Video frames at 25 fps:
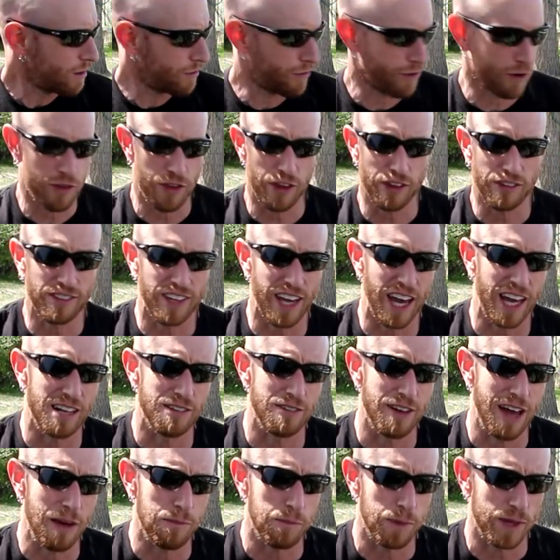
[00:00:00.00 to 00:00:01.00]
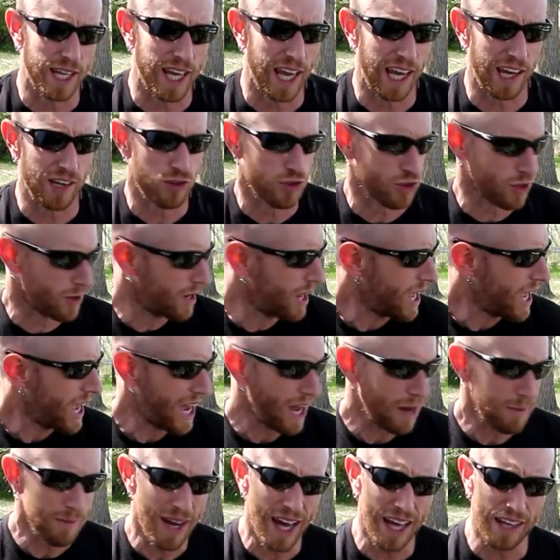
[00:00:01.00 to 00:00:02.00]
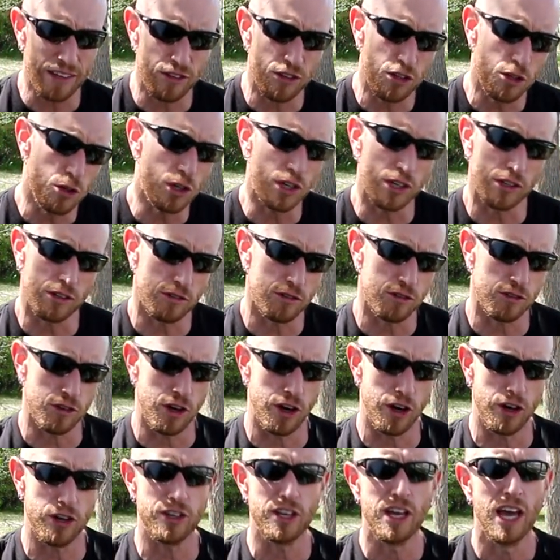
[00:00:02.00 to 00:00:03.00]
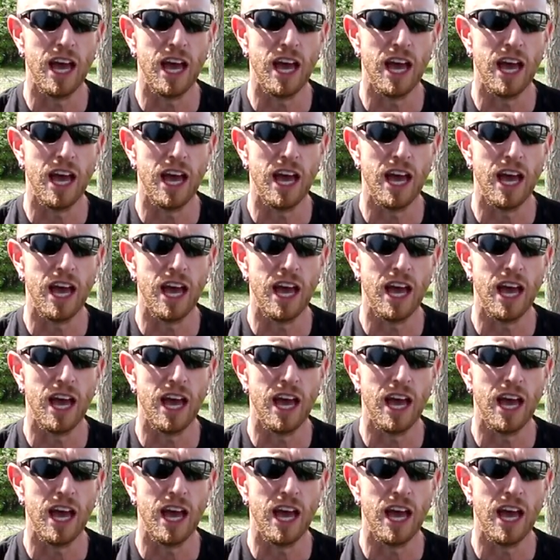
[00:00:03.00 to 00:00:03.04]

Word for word: for this kind of application, I'm not too concerned.